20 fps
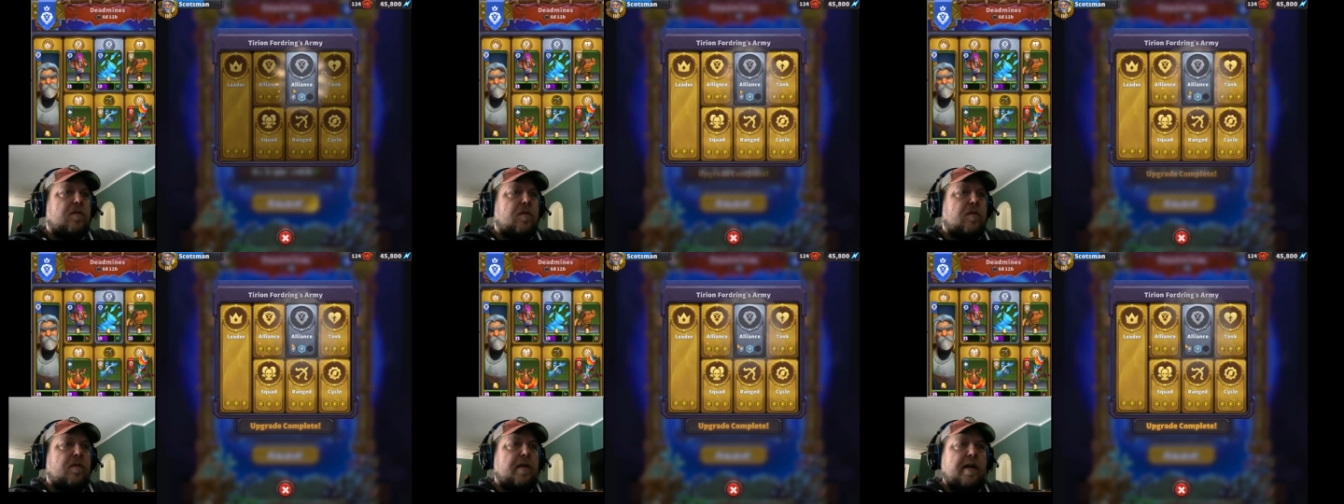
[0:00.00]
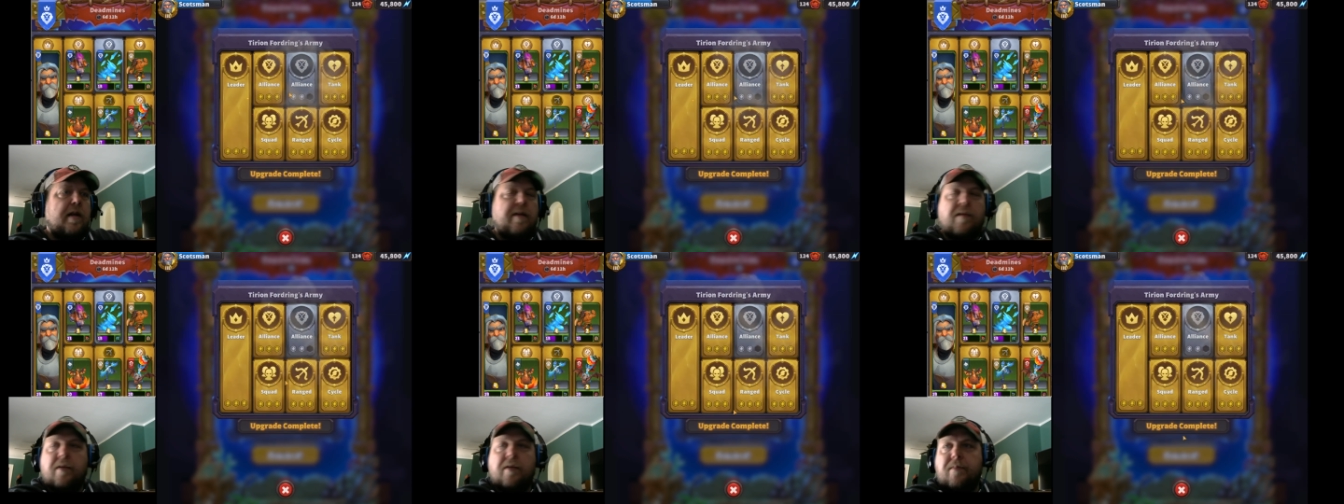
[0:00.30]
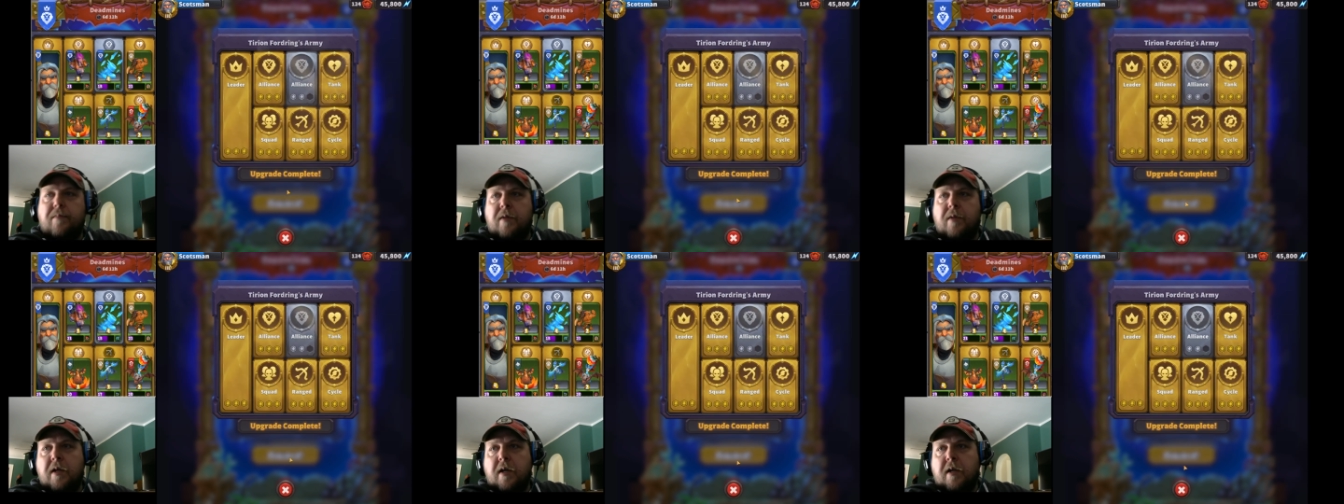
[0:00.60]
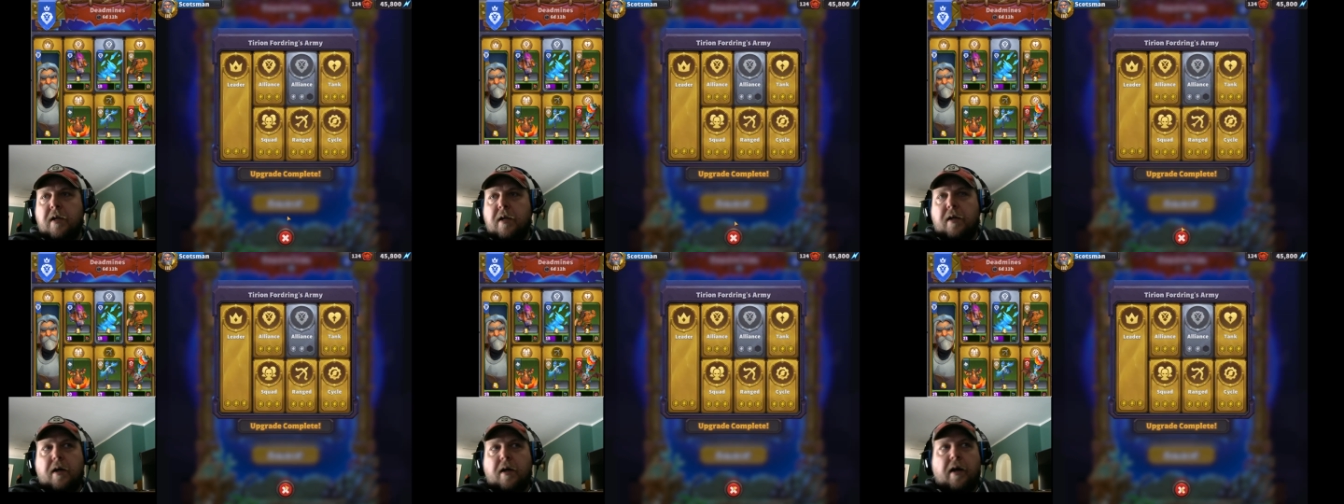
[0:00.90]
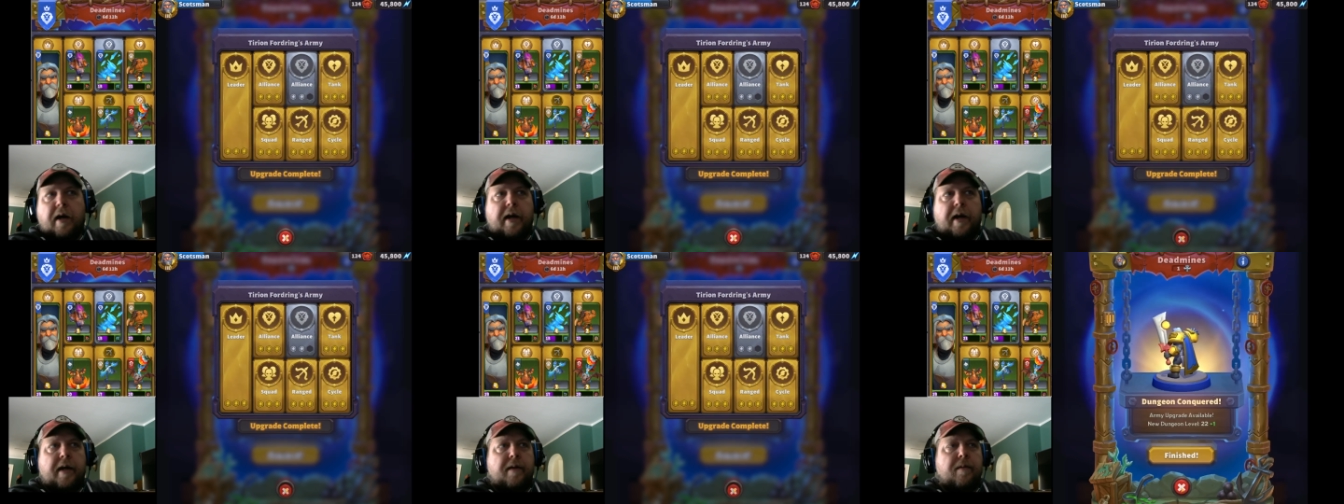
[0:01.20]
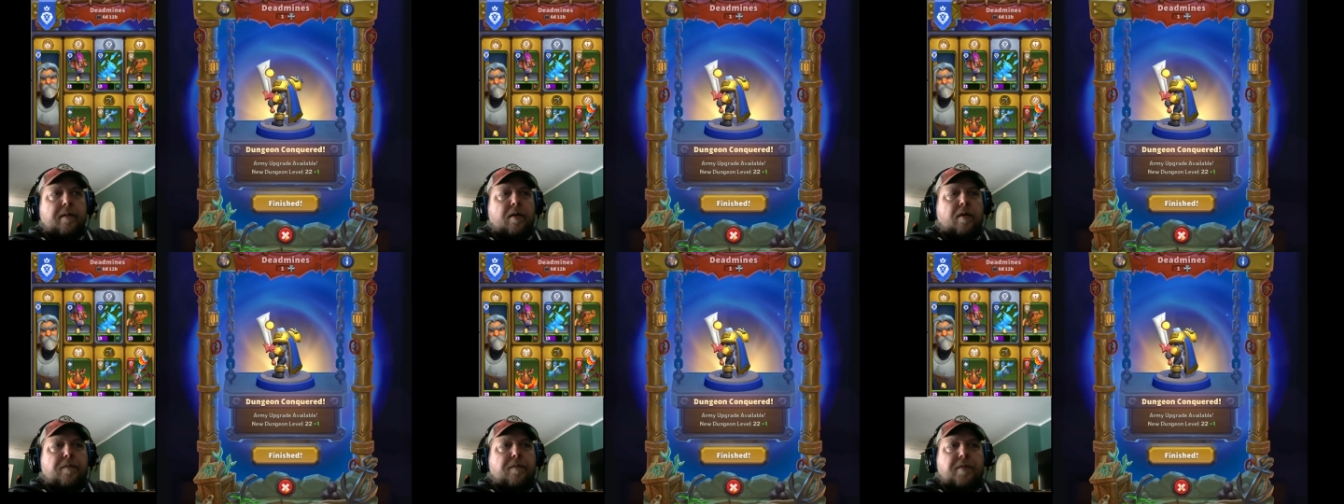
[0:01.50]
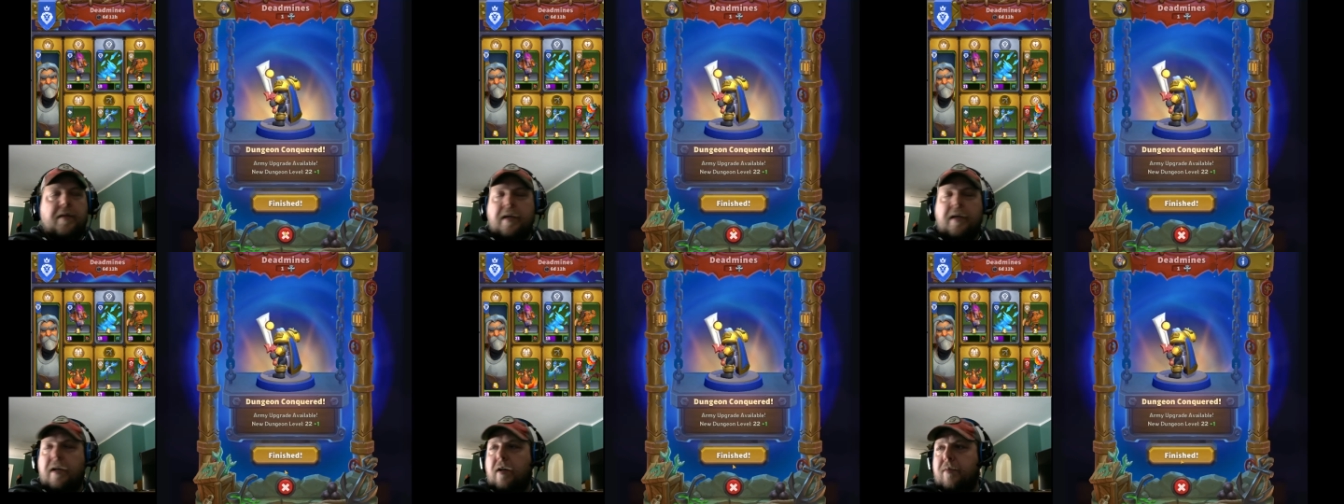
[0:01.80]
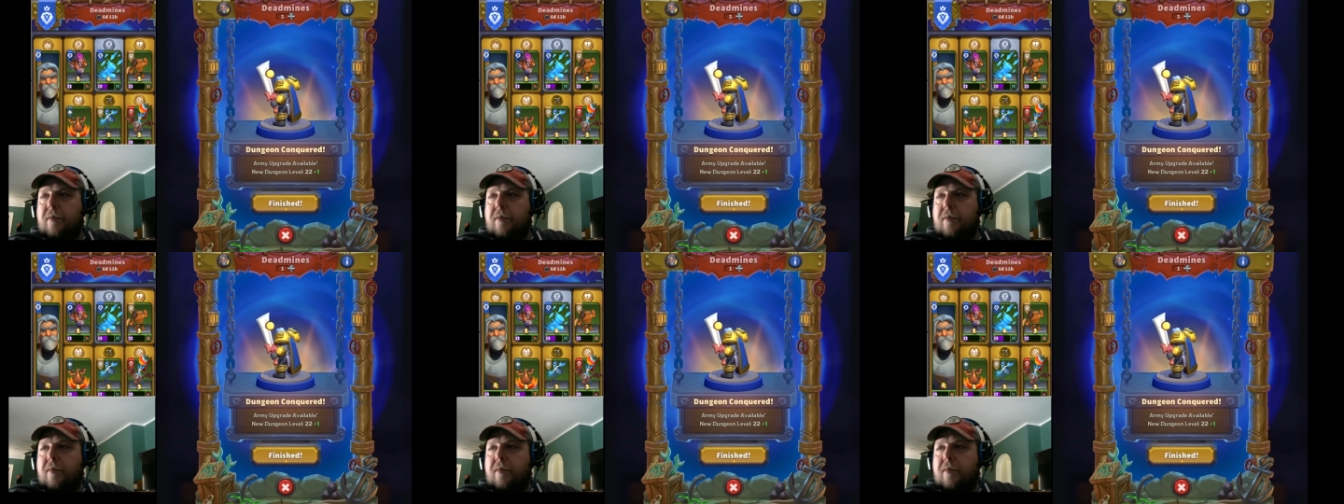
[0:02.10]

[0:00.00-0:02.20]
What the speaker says: gold out of it. Alright, hopefully that helps,